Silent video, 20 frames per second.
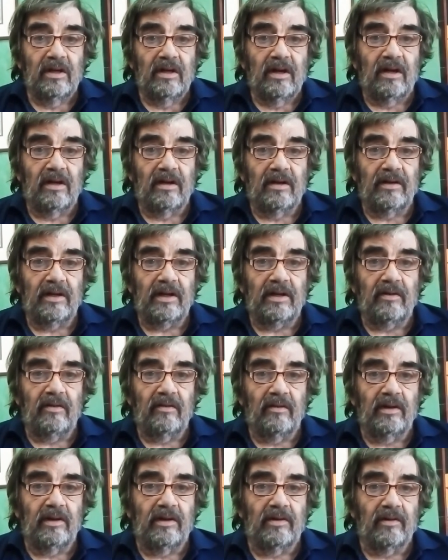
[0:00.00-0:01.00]
I think
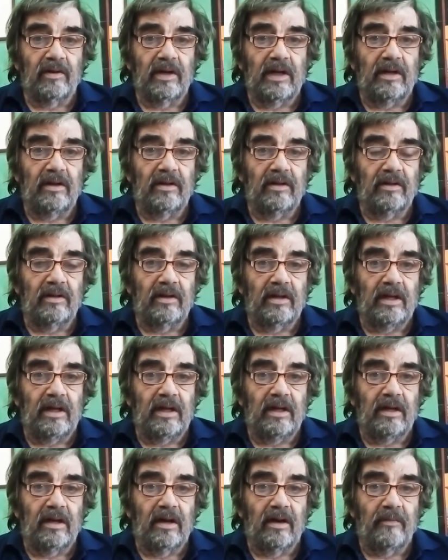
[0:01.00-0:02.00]
you'll agree that
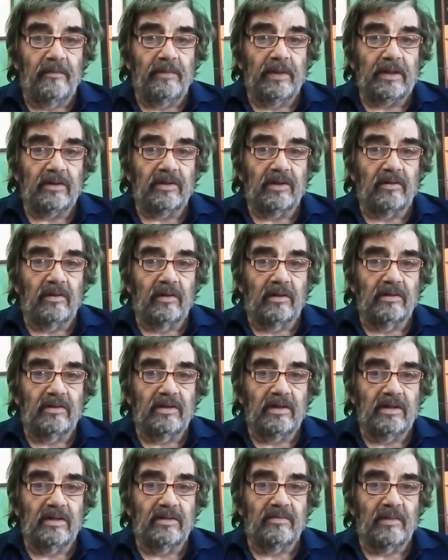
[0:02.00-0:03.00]
the uh, picture
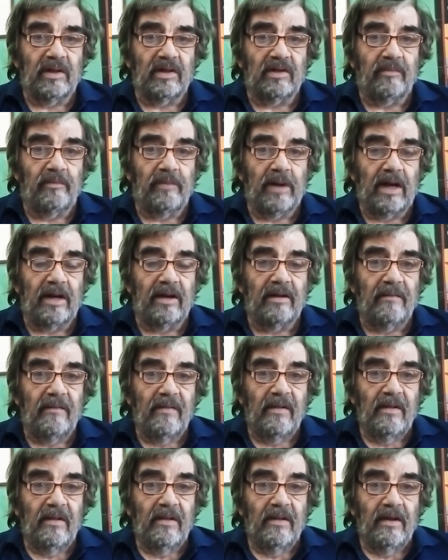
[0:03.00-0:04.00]
quality is much better.
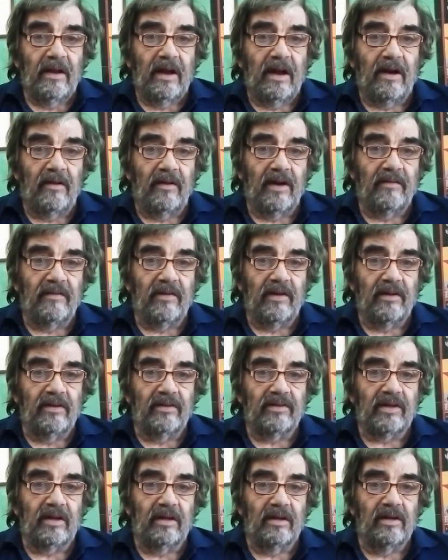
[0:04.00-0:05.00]
However,
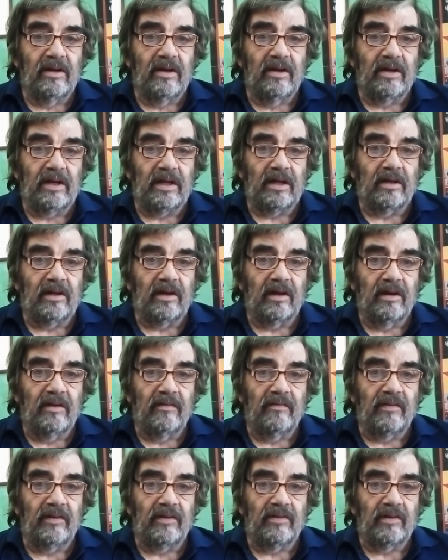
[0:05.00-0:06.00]
there's a learning
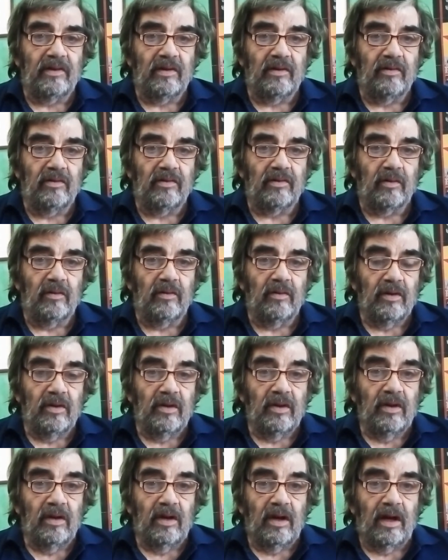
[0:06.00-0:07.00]
curve as usual,
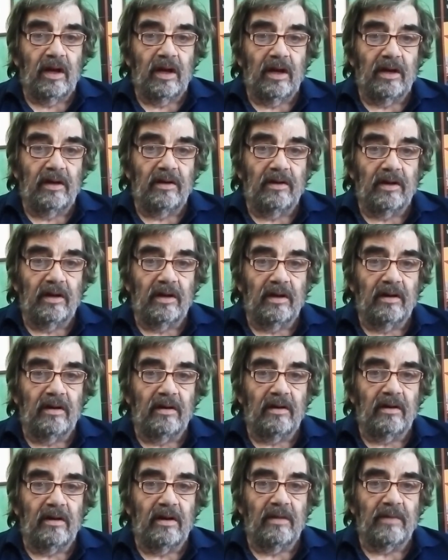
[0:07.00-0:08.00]
and uh,
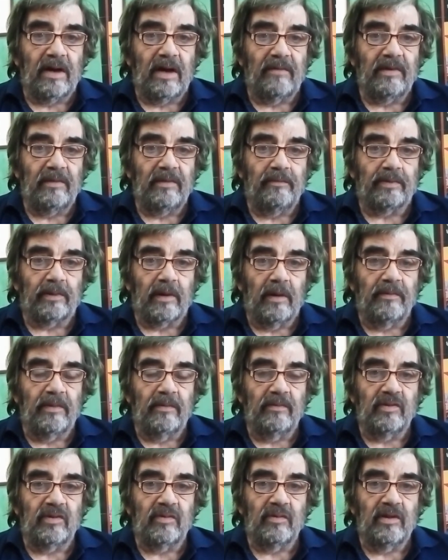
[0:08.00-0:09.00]
I'm having
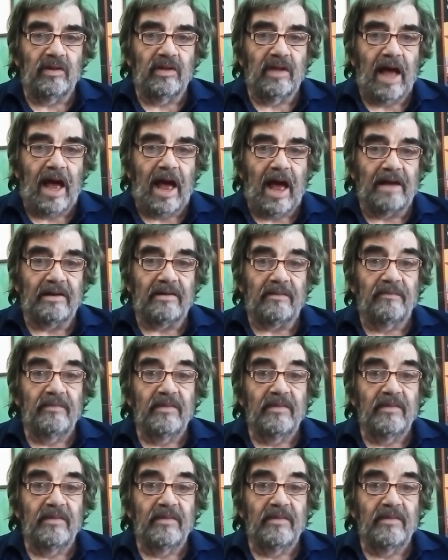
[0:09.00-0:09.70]
problems with that.